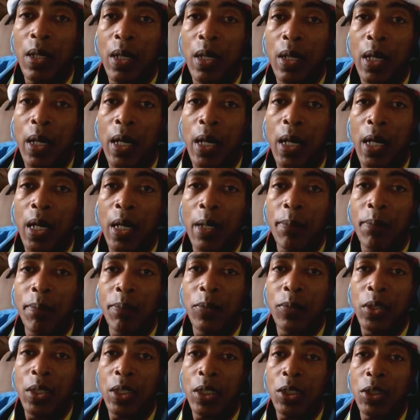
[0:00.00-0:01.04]
Um,
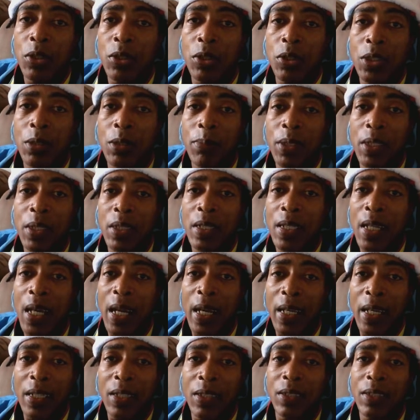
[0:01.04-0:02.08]
things used to be
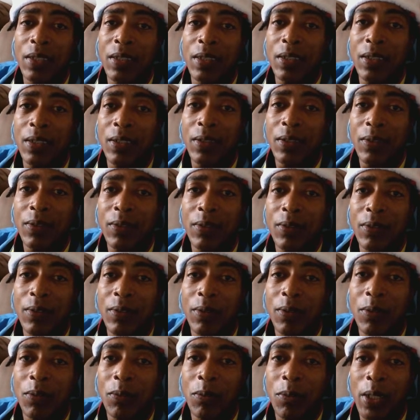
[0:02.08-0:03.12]
nice
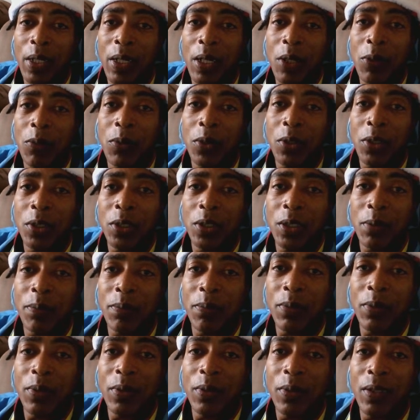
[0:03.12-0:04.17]
when I worship
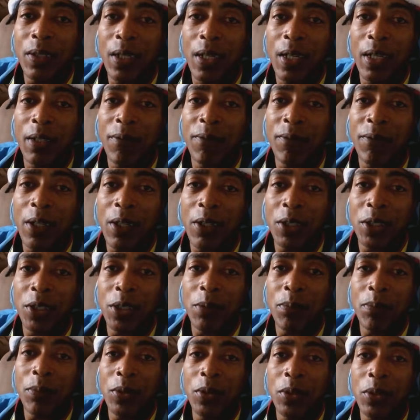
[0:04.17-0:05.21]
and
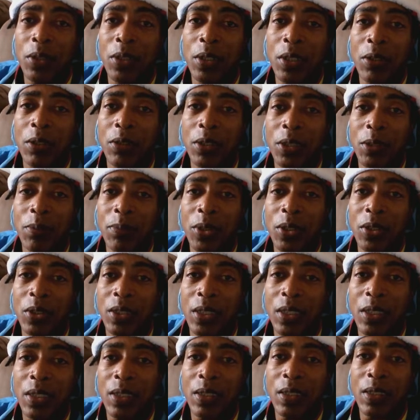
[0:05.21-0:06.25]
fellowship during the Christmas
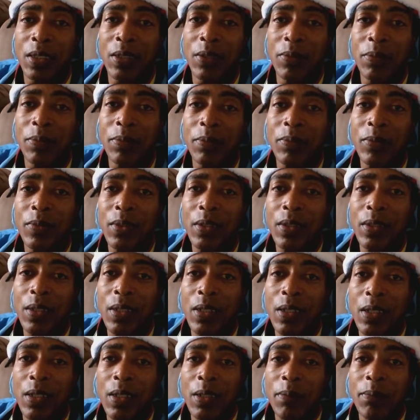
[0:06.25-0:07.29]
season.
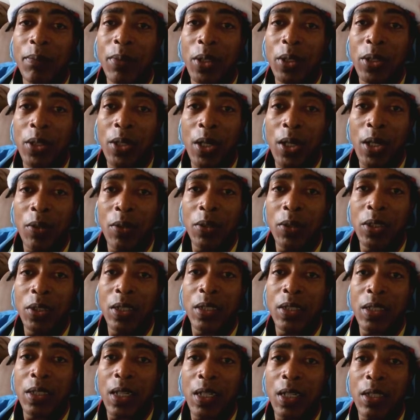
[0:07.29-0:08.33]
But now,
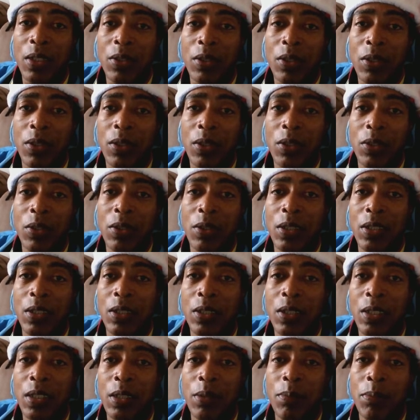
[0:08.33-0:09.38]
since I turned to this
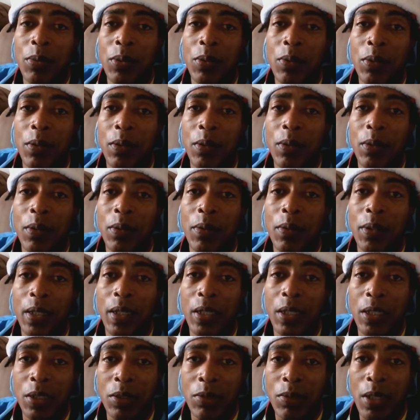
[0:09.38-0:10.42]
Hebrew,
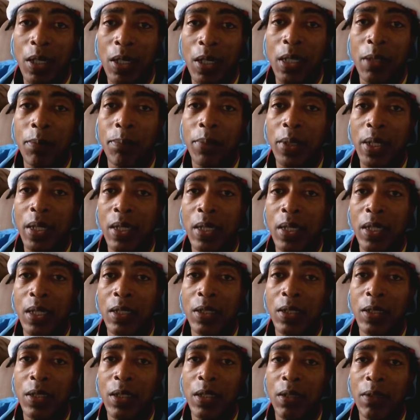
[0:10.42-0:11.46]
Israelite pagan
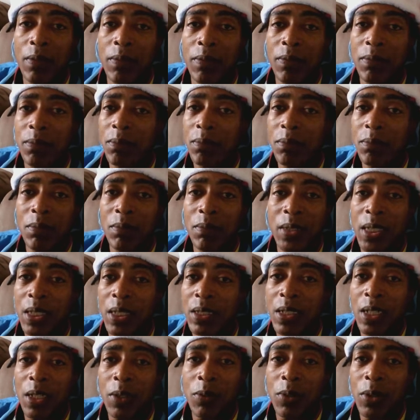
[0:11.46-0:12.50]
stuff, things
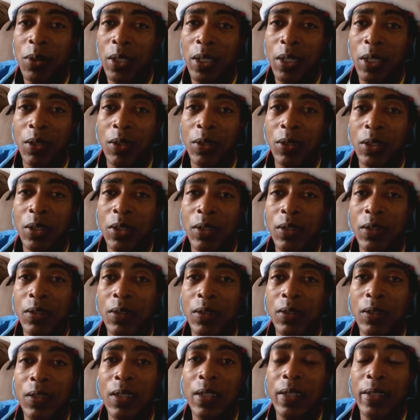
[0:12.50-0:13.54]
not working out.
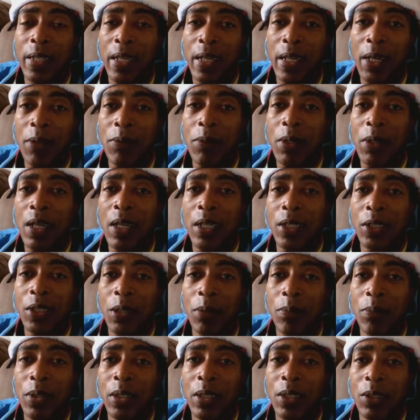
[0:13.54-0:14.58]
Then I realized
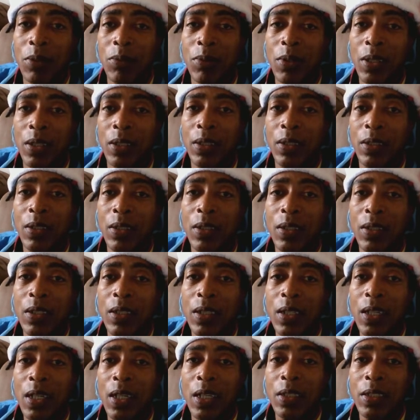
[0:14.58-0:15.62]
something is wrong.
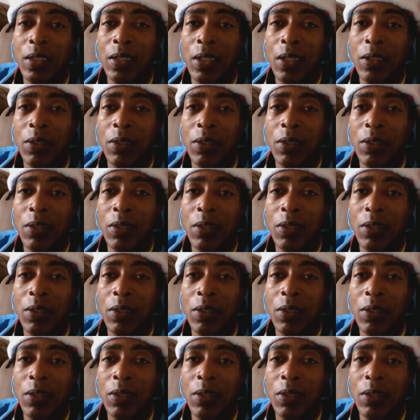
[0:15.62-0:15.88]
I started